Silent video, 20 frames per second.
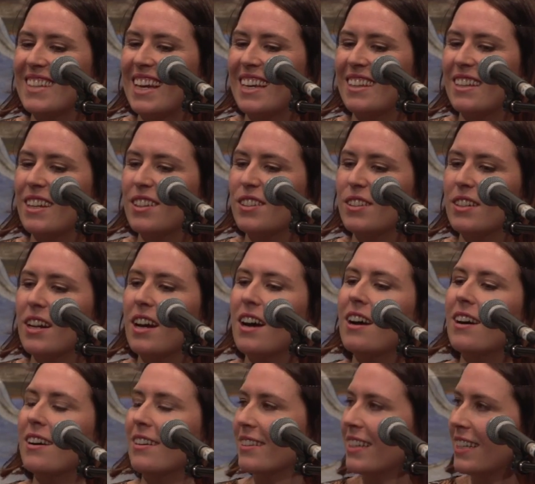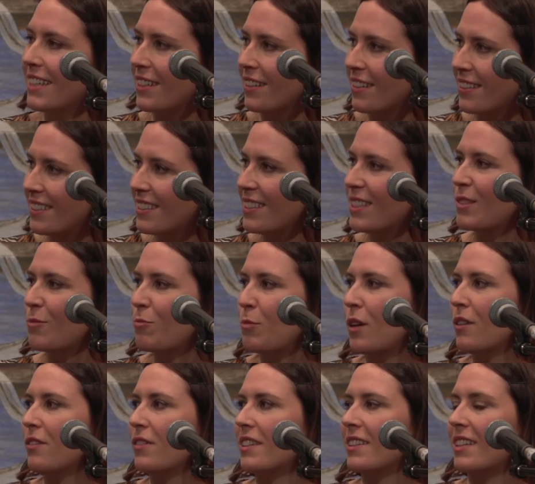And I thought, there you go, this is
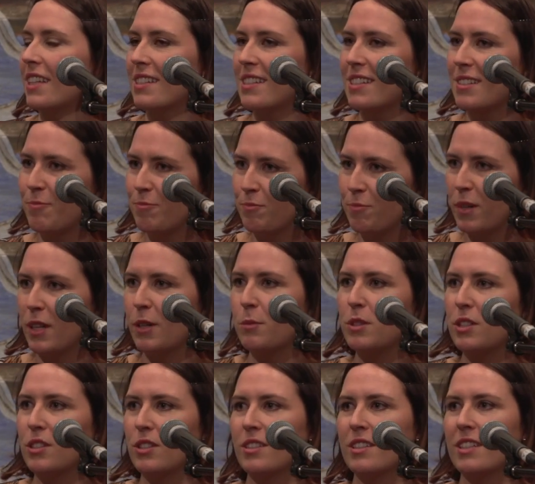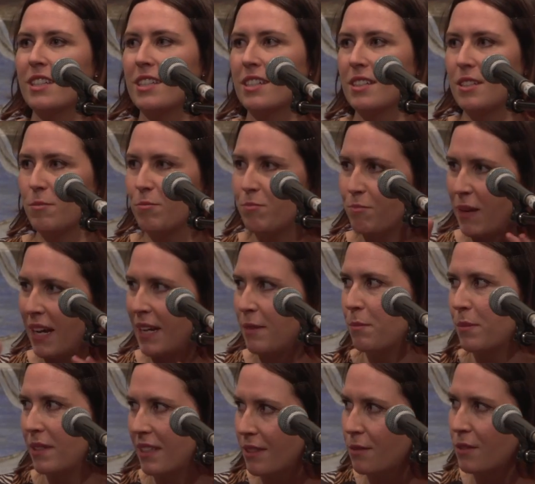perfect. That's my opportunity to
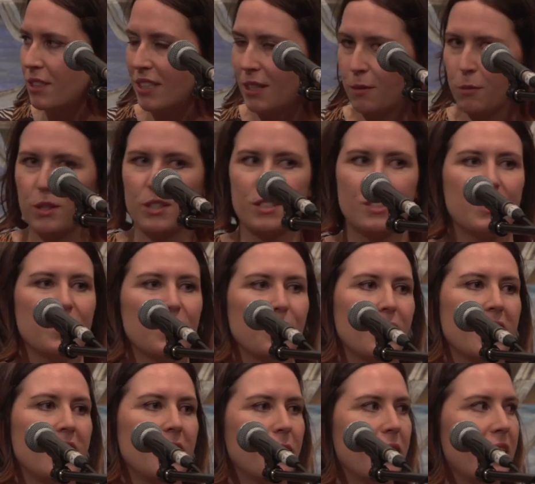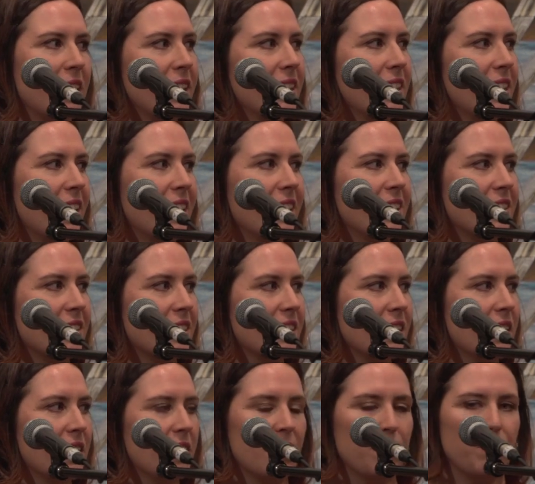paint big, which I wanted to do anyway, and
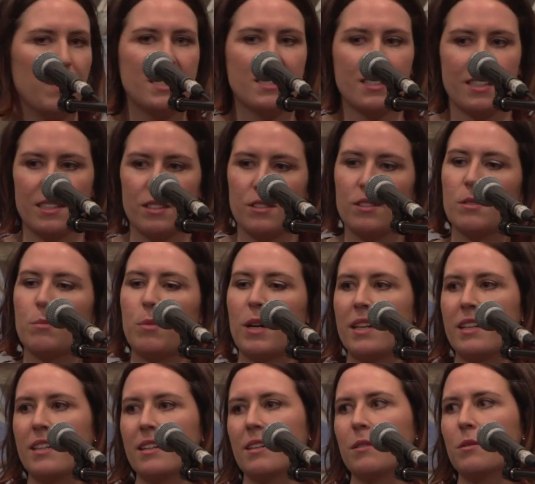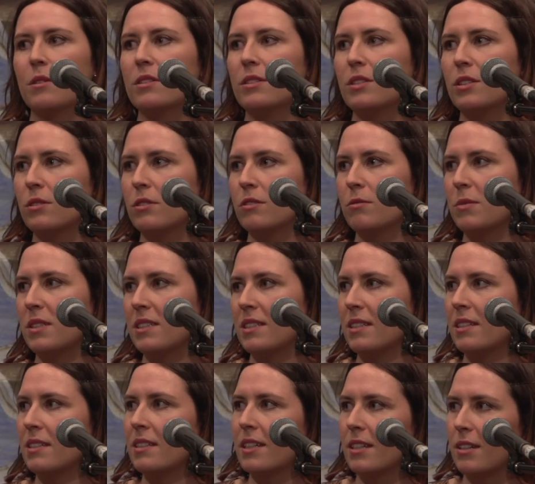it means I can do the painting I want to do with
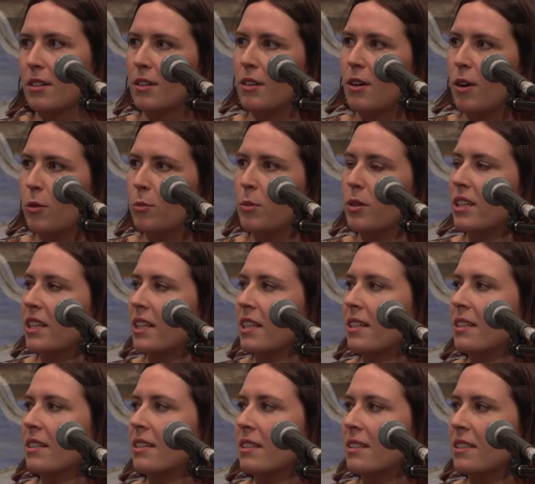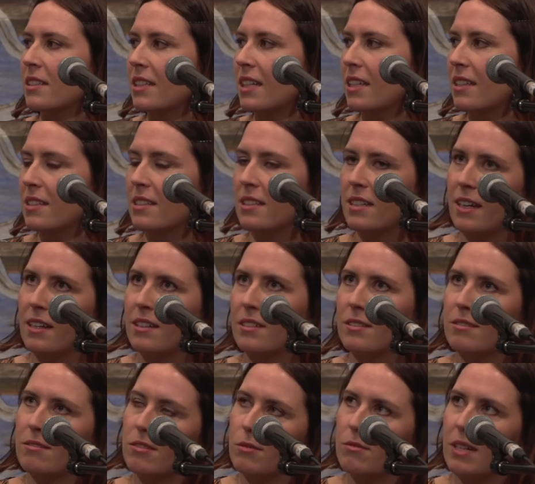Missy and get her whole body in and get the
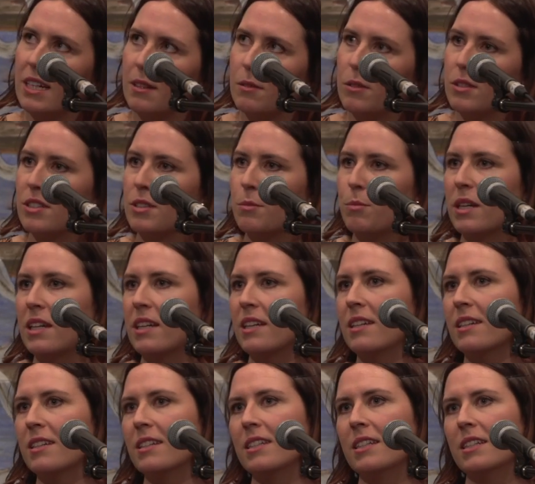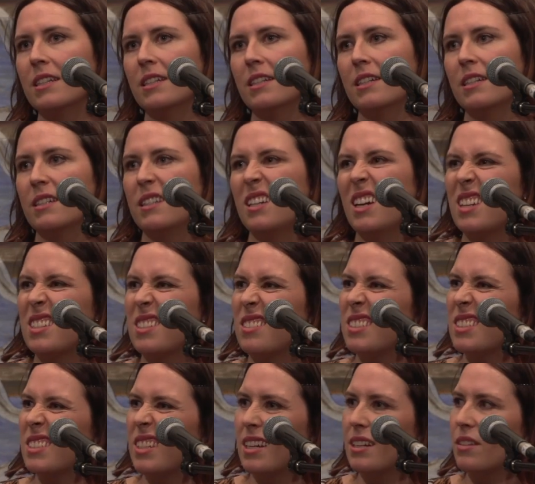scale the way I want it to be. And yeah, so it
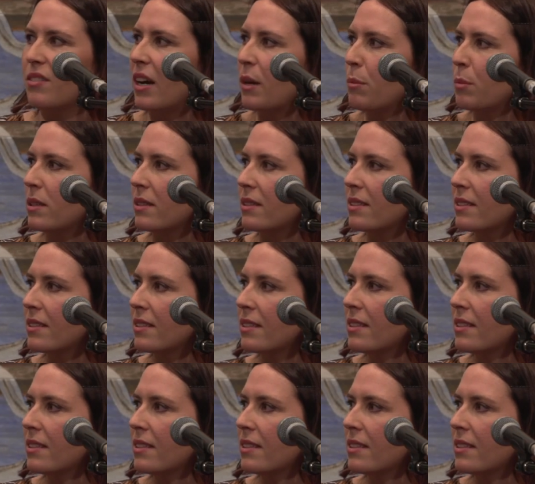just kind of happened.